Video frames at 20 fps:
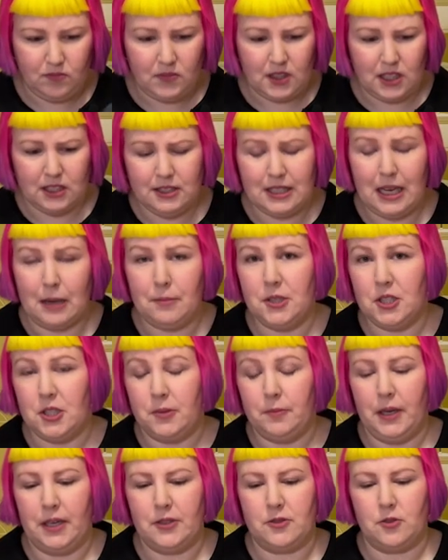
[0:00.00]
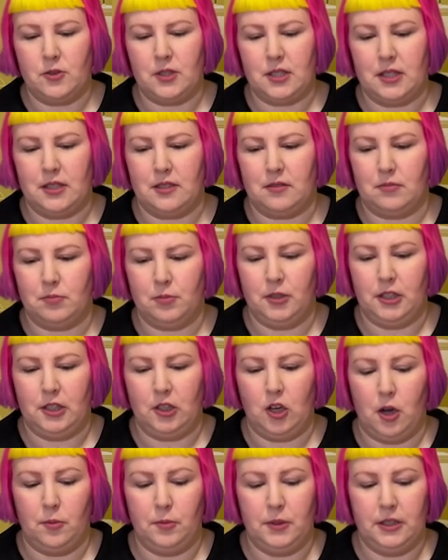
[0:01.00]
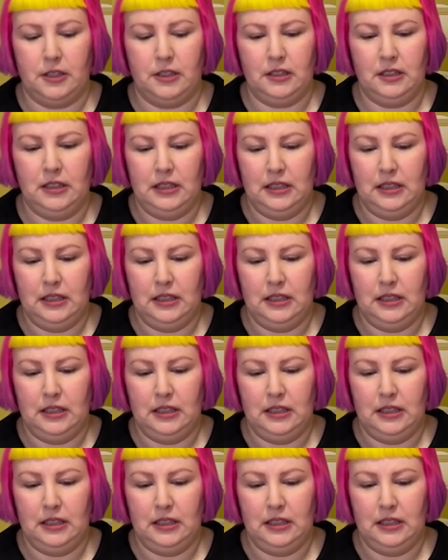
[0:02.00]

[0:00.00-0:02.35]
damage in puzzles is pretty common.